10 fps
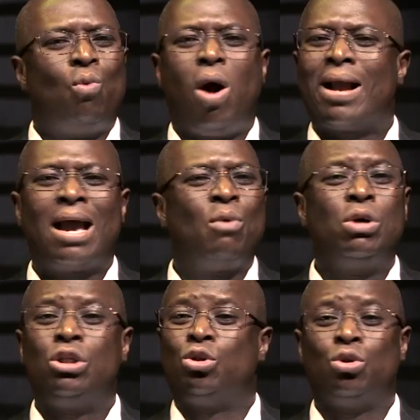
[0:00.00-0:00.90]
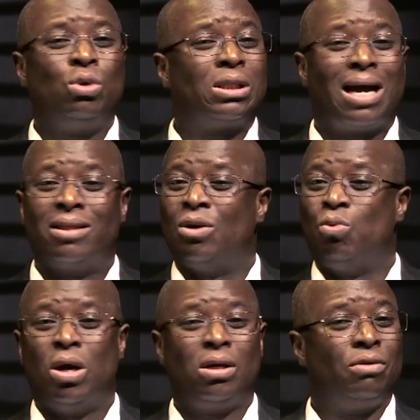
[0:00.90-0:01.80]
What can we do without the
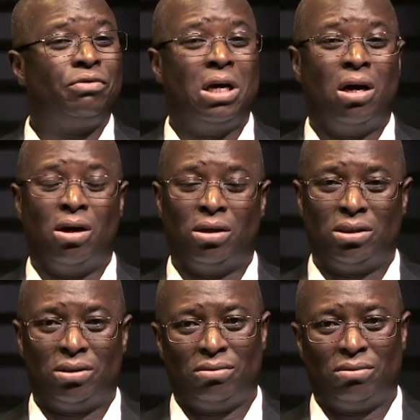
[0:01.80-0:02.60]
word of God?